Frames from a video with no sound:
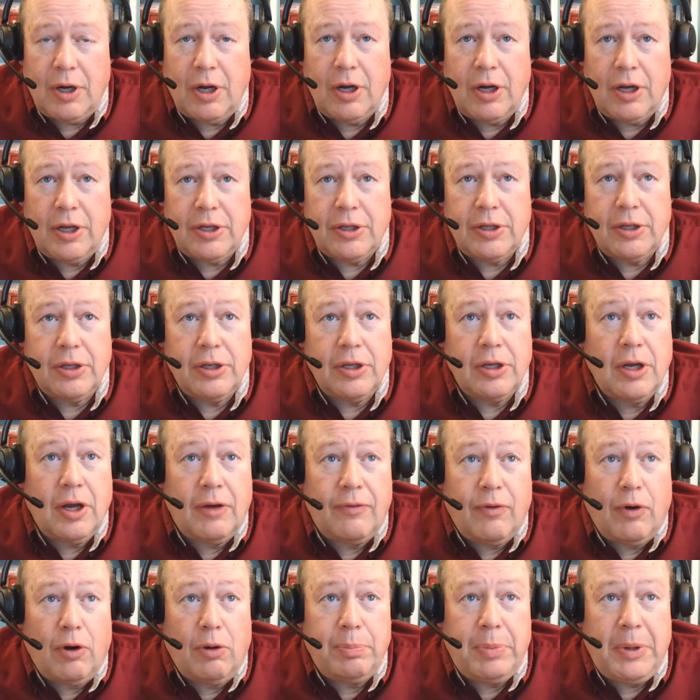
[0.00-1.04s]

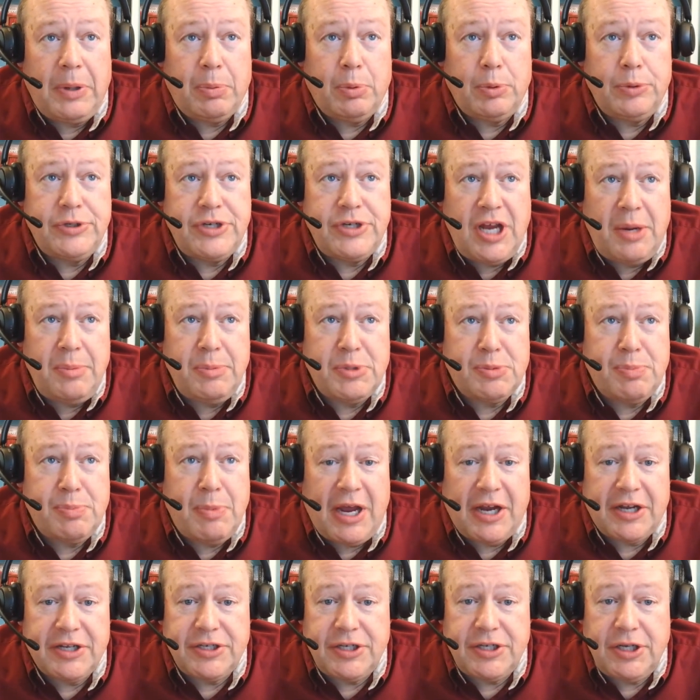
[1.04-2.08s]
Of all people, James
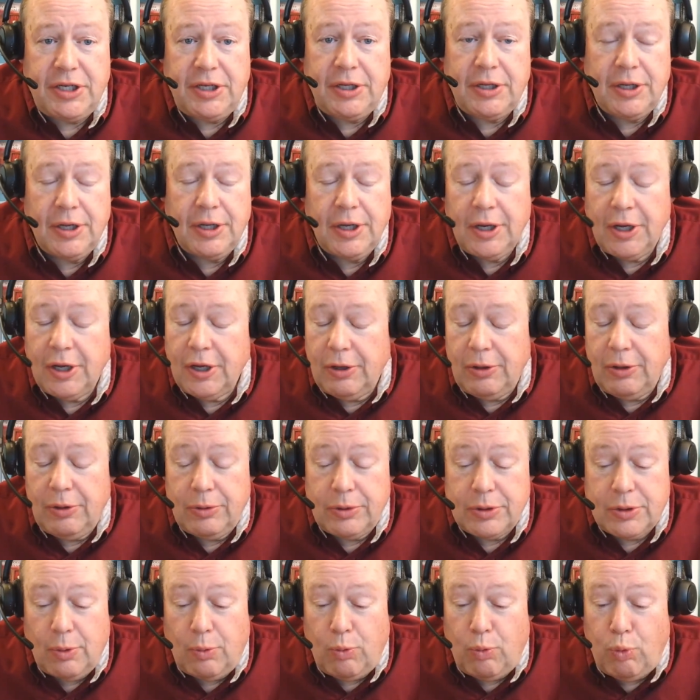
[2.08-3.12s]
Maxey,
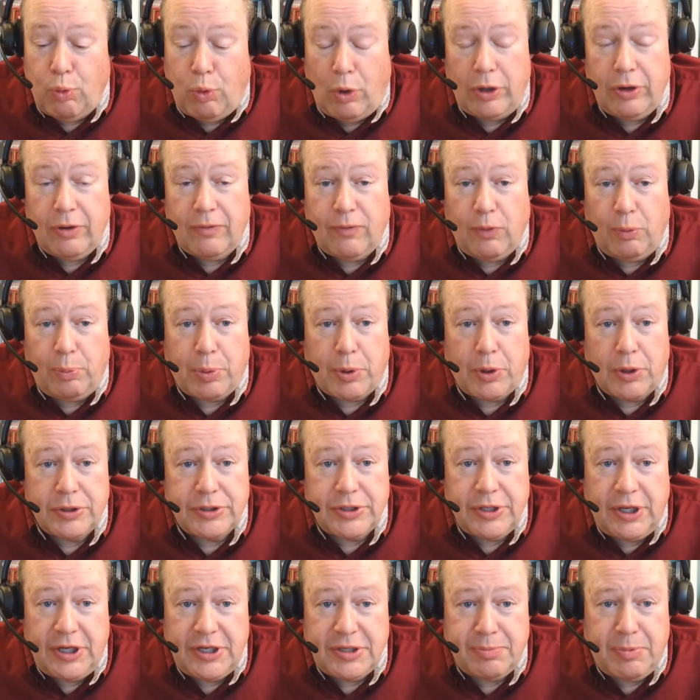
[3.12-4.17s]
who's a wonderful
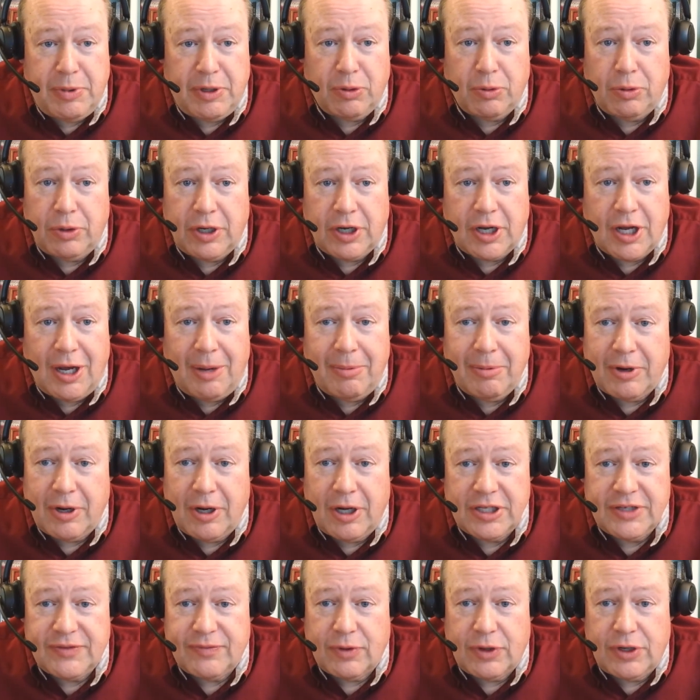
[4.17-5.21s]
person. He's been going to Comic
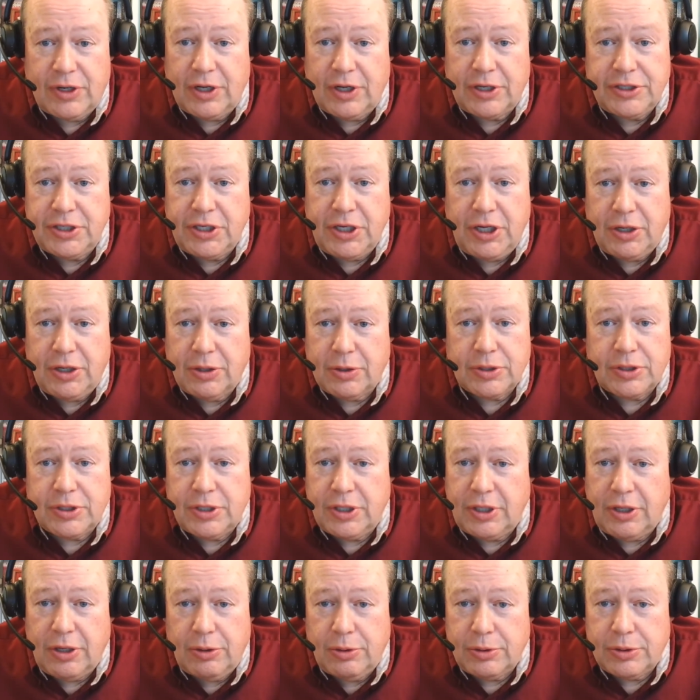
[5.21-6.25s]
Cons for a dozen years. He
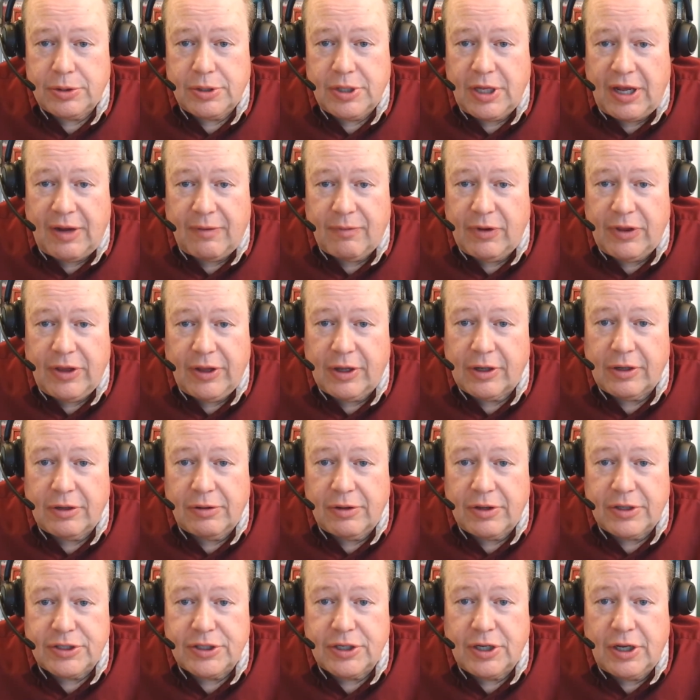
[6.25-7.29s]
knows everything under
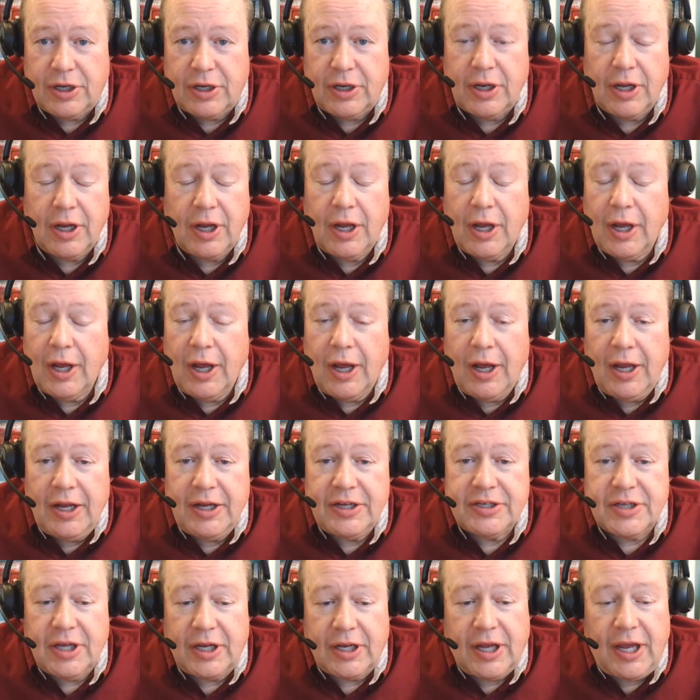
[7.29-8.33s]
the sun.
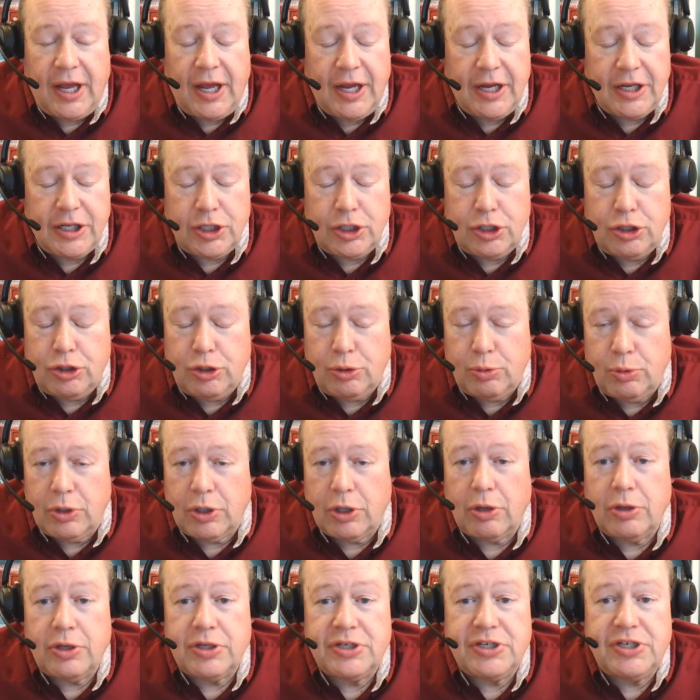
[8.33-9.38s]
He's like, "Hey, do you want to
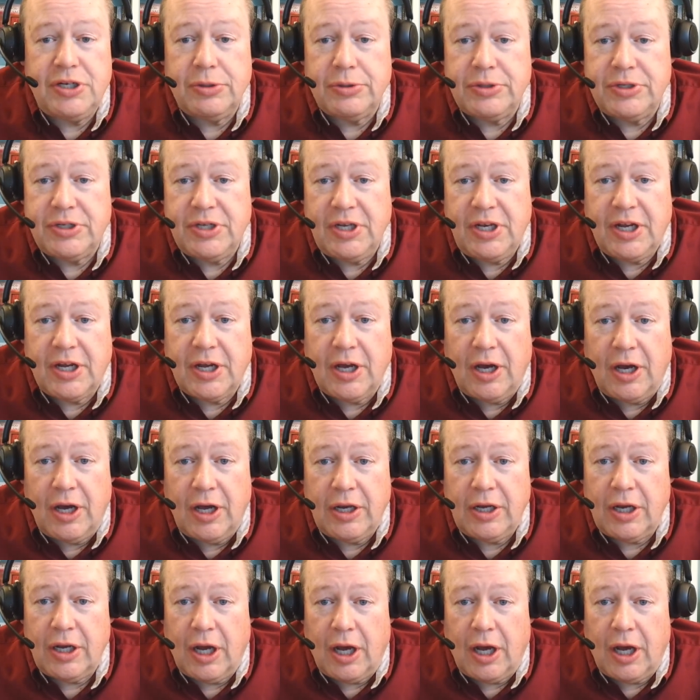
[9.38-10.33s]
go to Steel City Con?